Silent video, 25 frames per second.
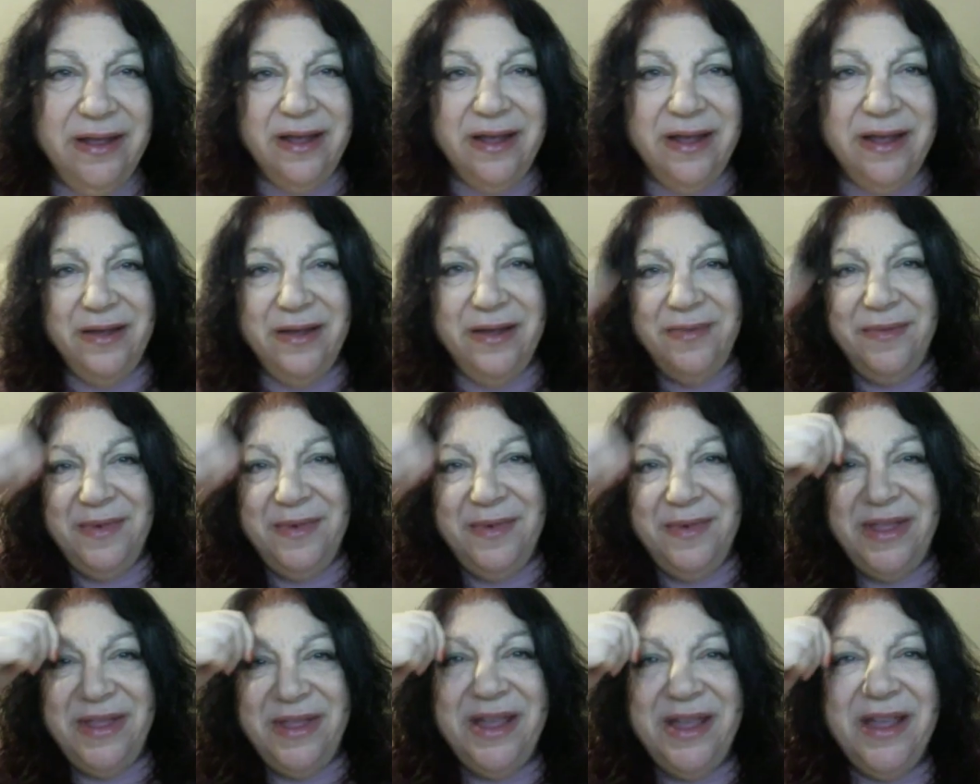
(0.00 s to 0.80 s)

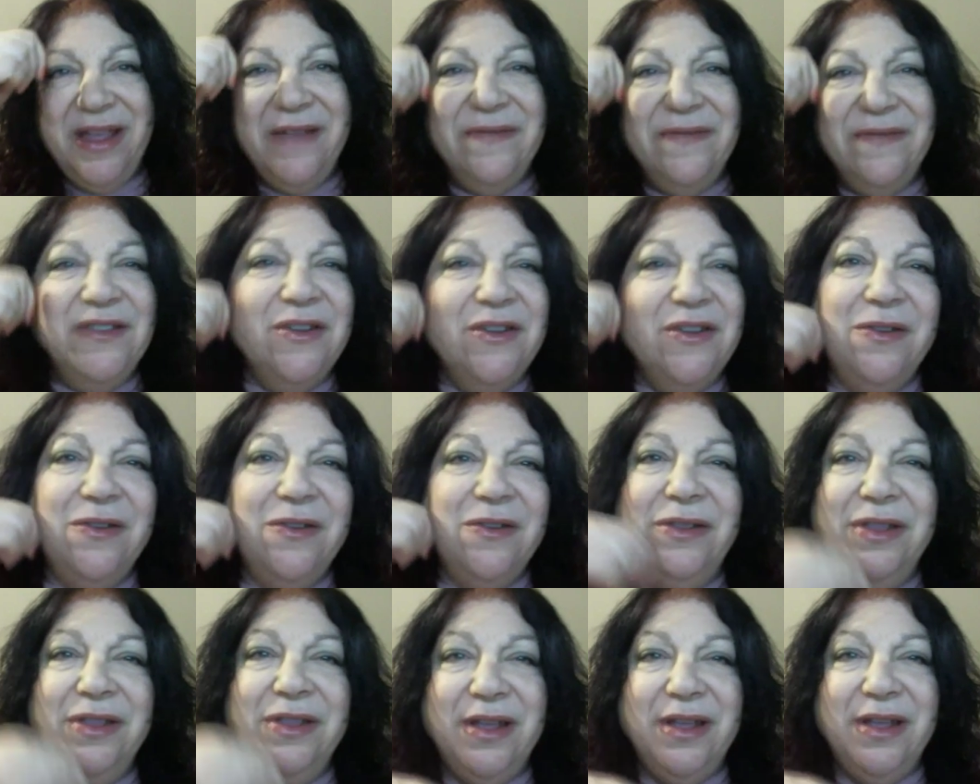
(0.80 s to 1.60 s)
I think I've
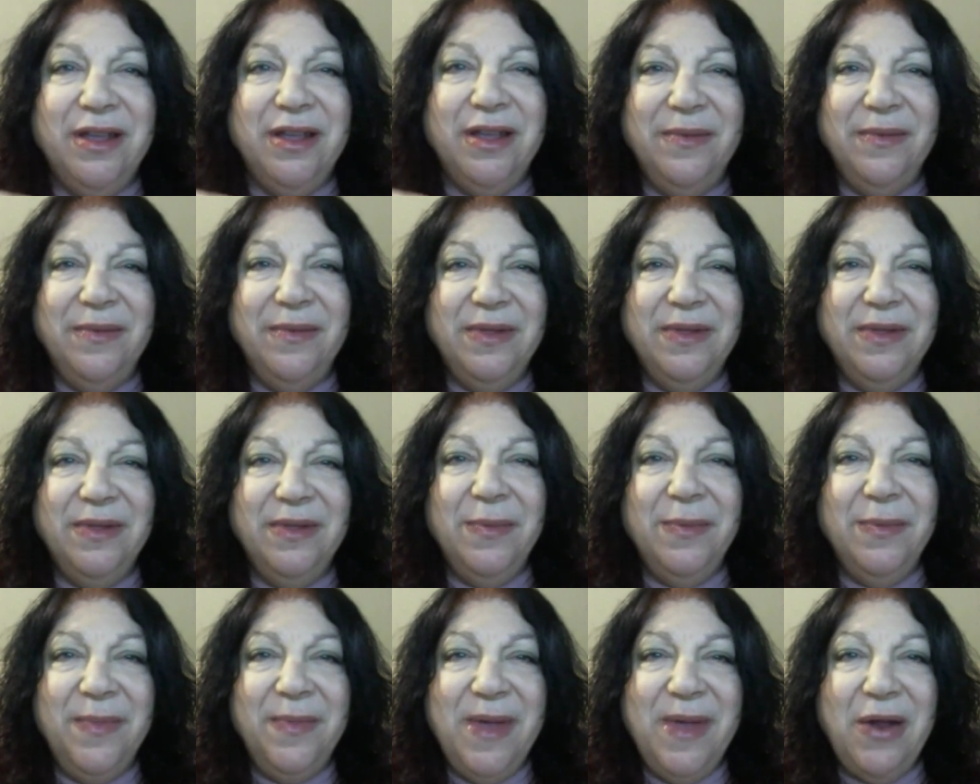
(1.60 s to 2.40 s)
told the
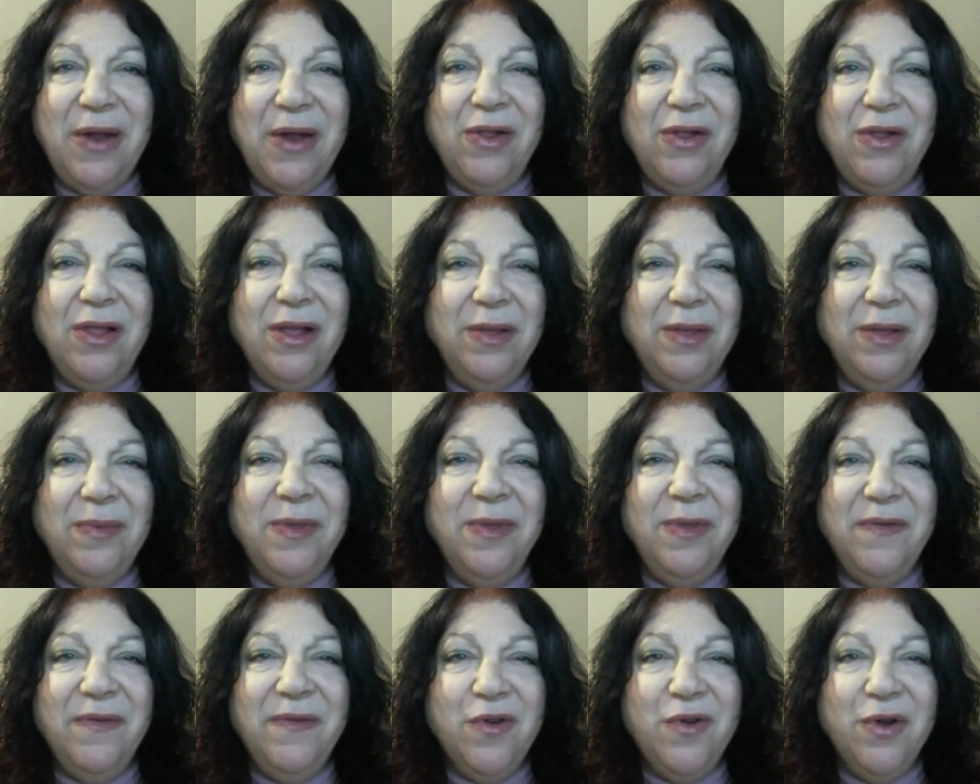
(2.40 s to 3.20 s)
little parallel
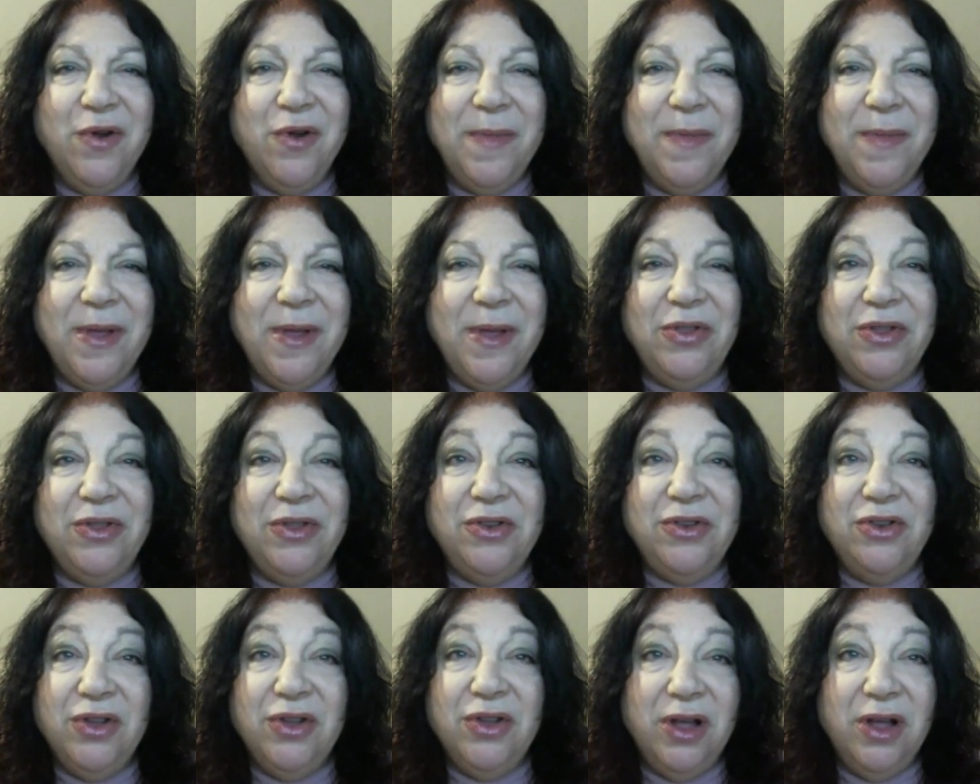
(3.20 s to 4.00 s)
before about the
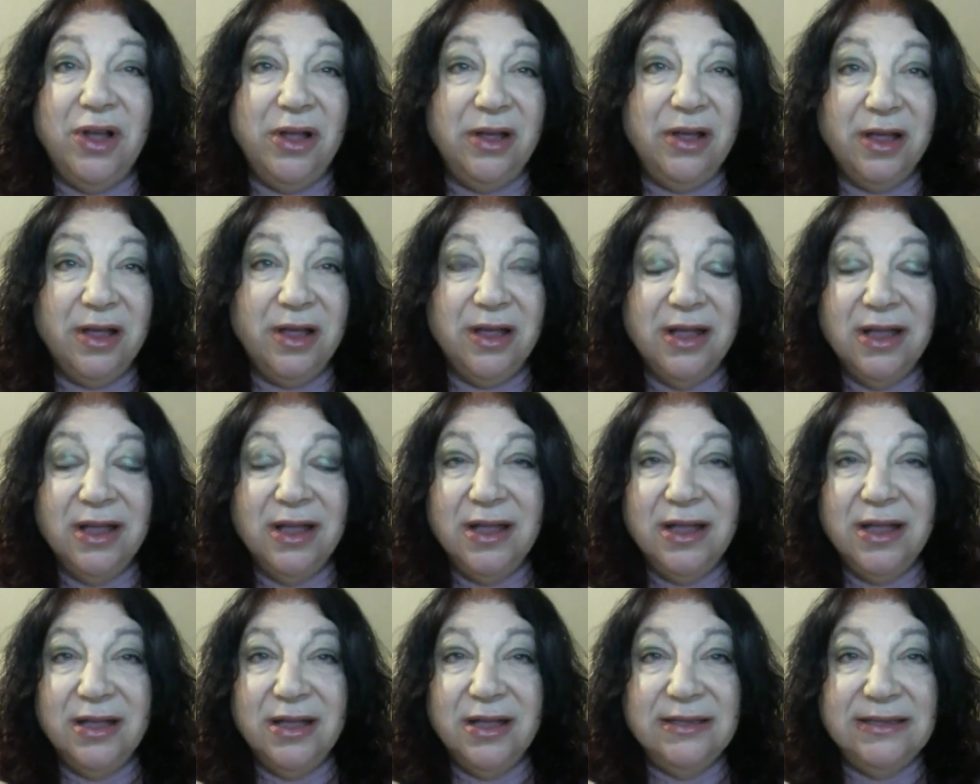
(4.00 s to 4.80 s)
dog
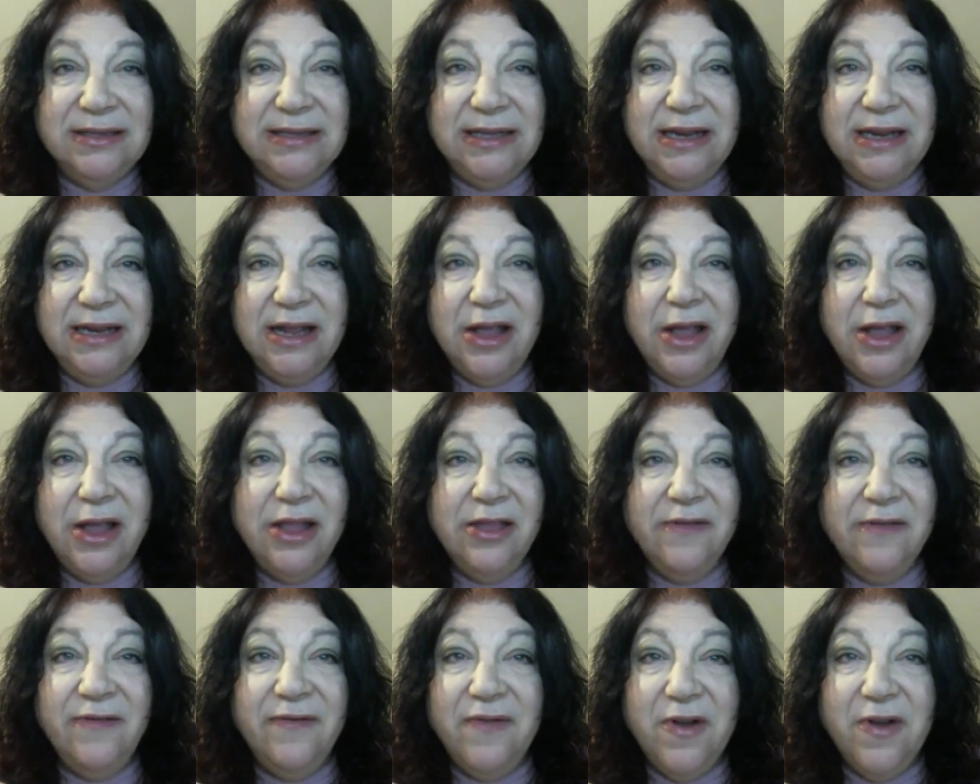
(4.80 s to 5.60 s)
sitting
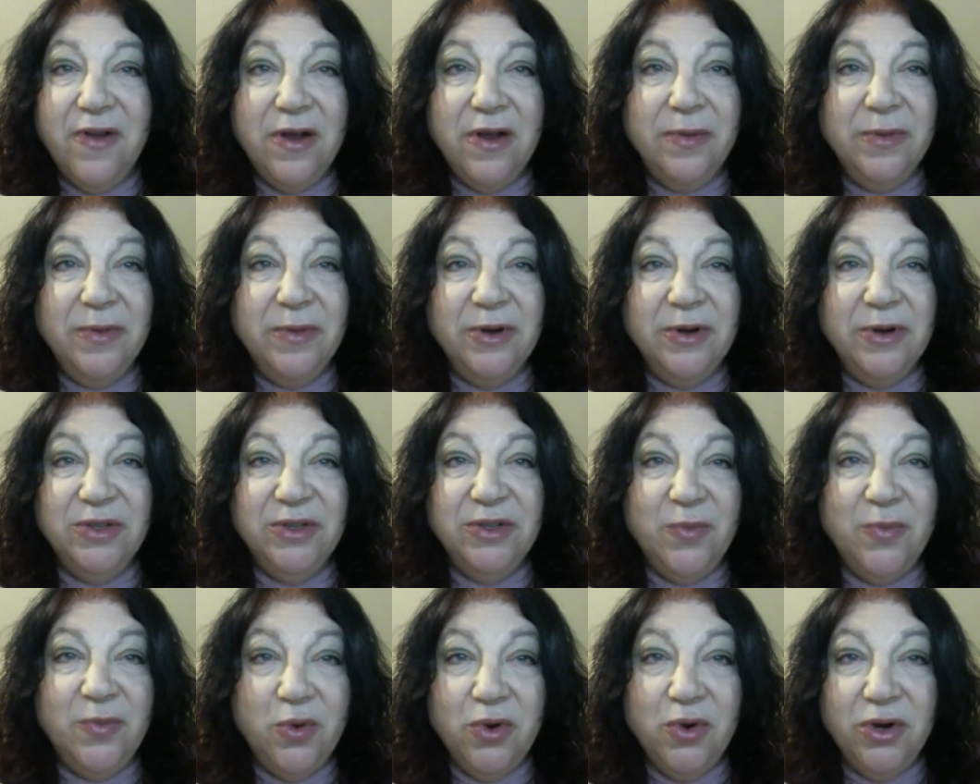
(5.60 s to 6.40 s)
on the farmer's
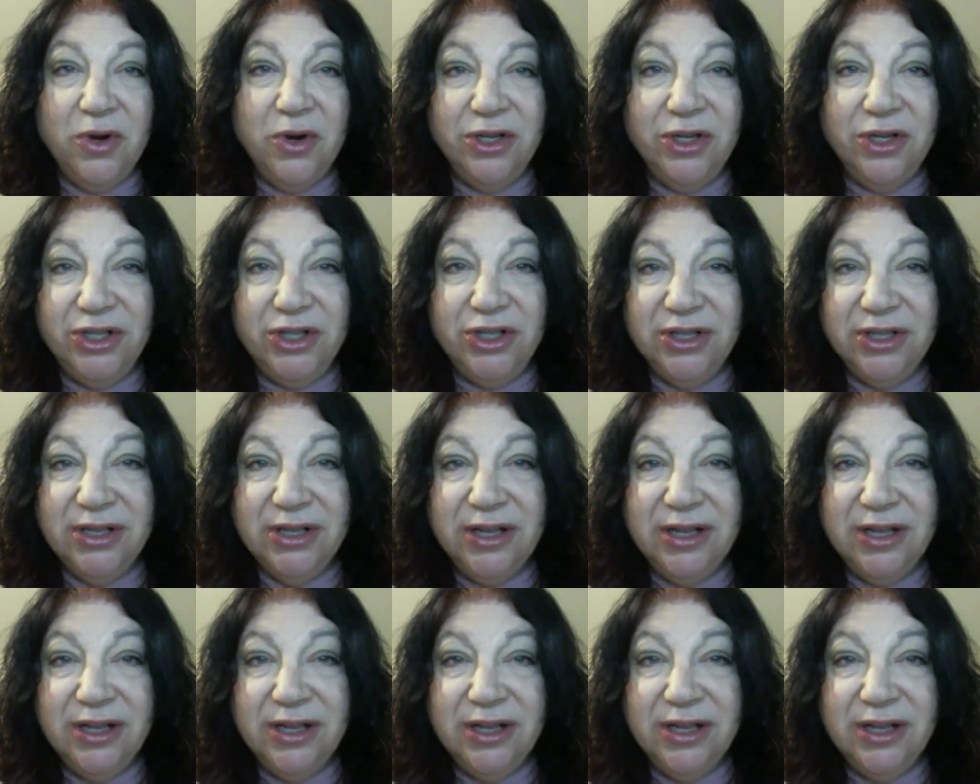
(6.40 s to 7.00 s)
porch.